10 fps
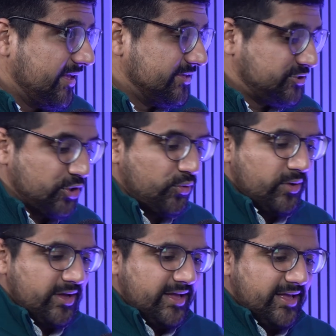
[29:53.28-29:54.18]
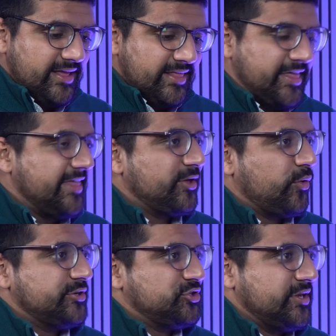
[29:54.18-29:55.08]
So then the
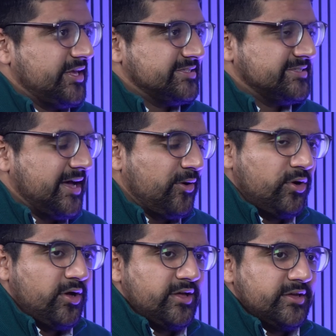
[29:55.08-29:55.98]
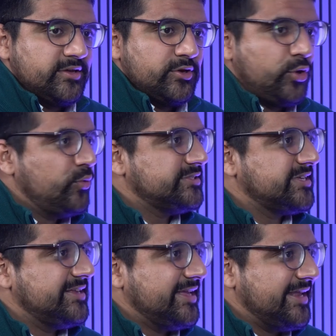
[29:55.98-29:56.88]
question is now, who is
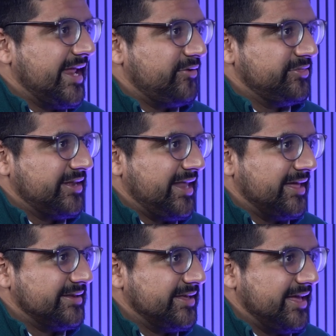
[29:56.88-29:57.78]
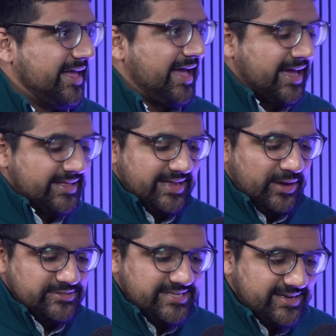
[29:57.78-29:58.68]
going to inherit the land? And
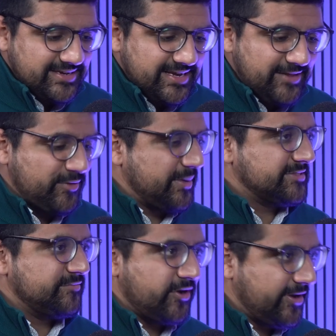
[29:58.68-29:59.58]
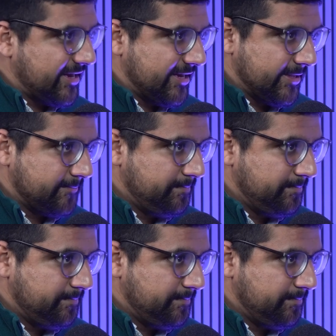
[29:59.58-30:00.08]
our second Caliph makes it very clear